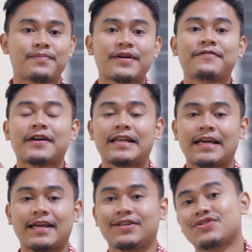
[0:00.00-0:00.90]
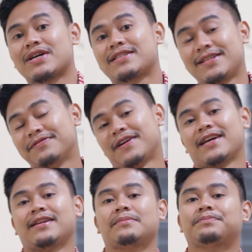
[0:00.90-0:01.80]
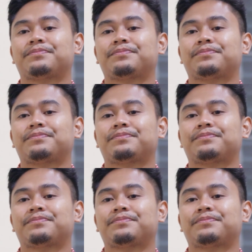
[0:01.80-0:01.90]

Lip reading: perfectly justified.